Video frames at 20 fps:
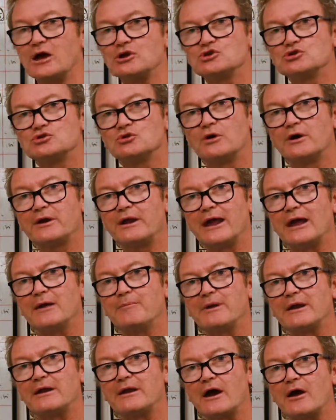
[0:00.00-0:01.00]
a short
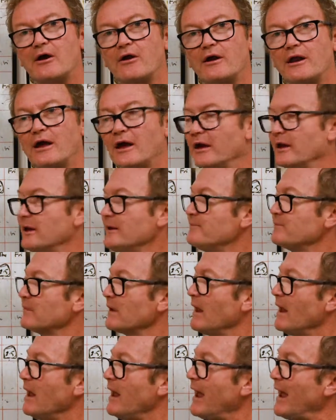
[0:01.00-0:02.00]
hairpin RNA,
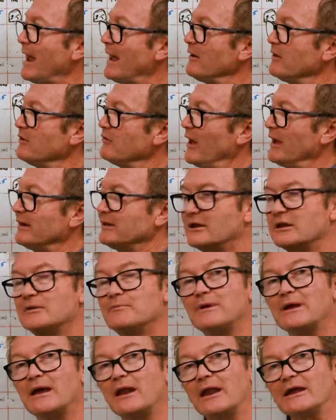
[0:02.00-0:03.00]
and that
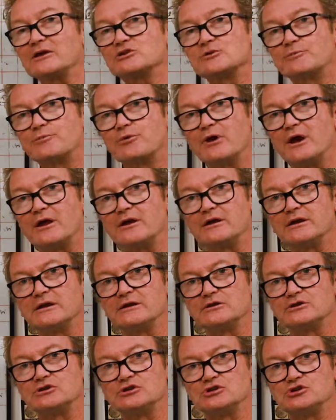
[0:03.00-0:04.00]
can be electroporated
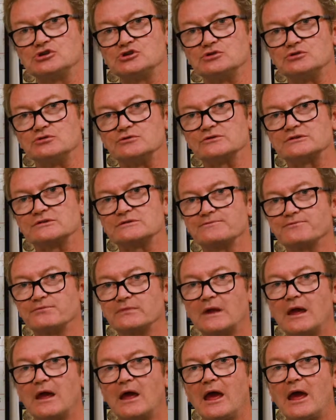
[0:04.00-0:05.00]
into tissues.
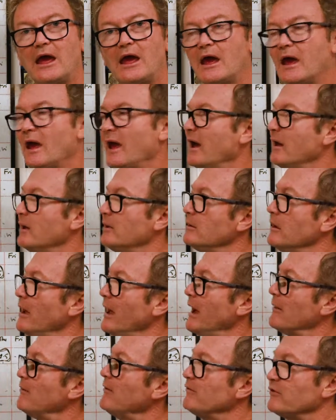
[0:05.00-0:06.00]

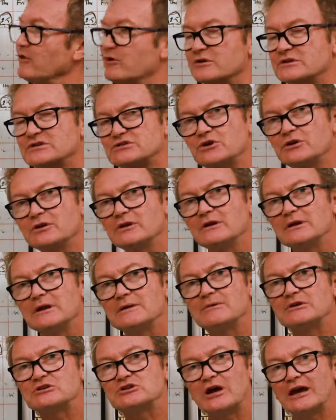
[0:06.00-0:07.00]
However, there are certain
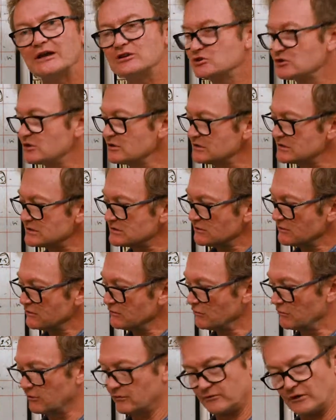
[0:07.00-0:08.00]
limitations
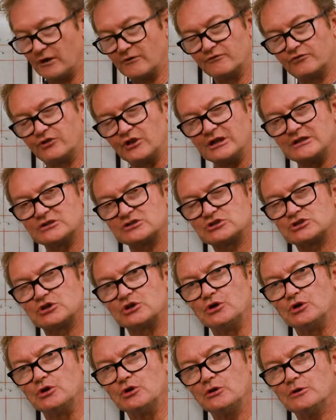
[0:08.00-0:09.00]
of these
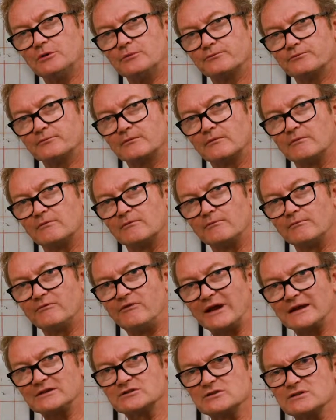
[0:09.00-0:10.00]
two
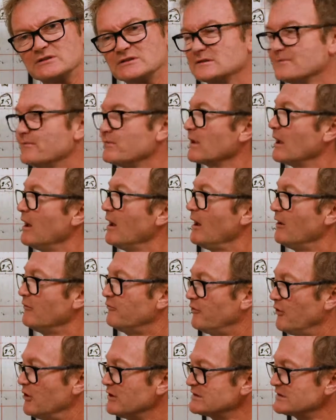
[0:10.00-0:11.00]
vectors.
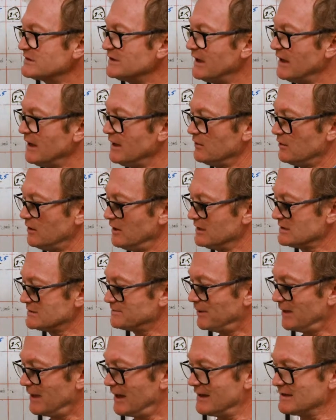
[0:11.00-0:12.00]
Firstly, these
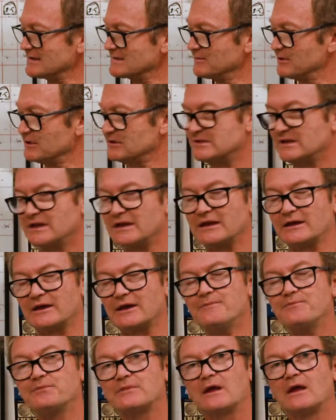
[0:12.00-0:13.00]
plasmids
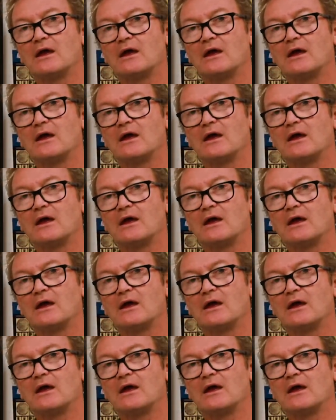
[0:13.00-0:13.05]
here,